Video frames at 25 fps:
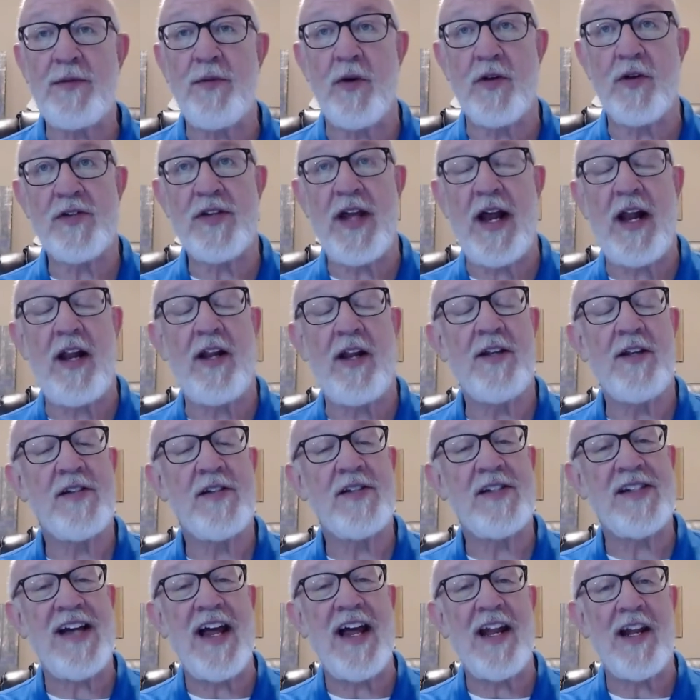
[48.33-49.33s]
both
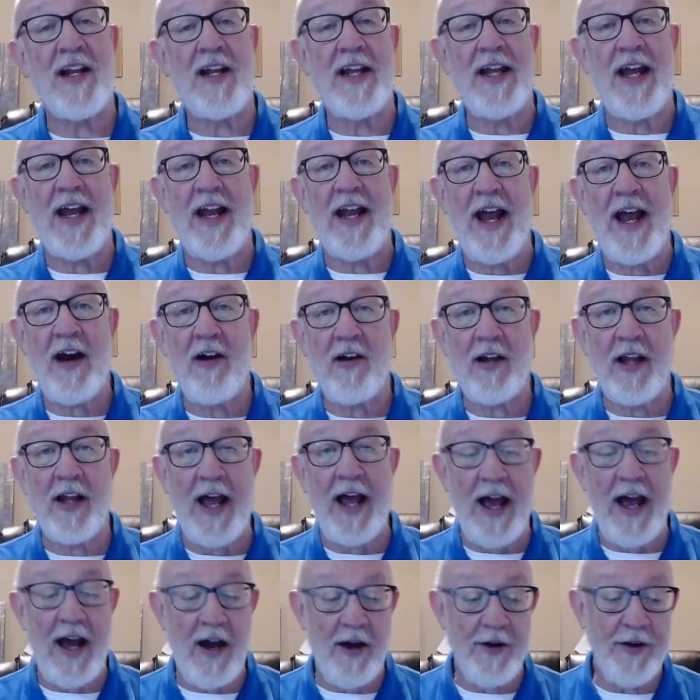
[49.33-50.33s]
silently and out
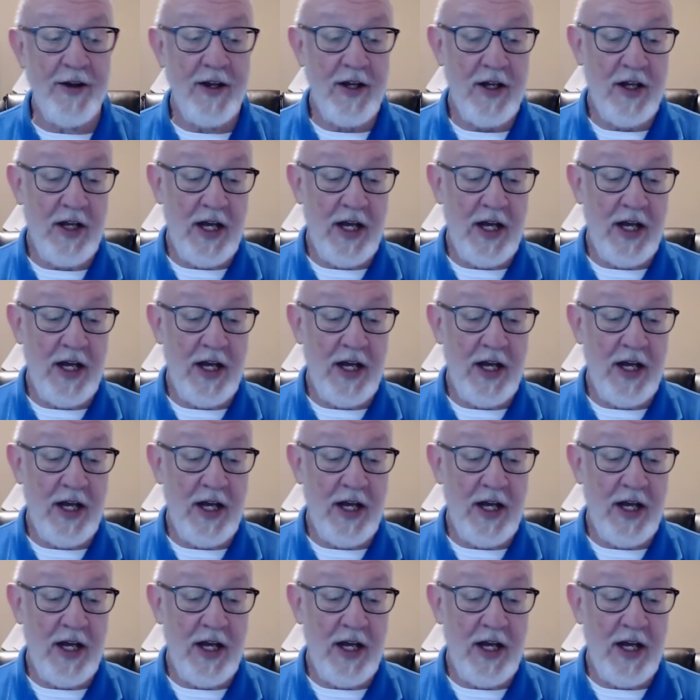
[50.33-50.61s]
loud.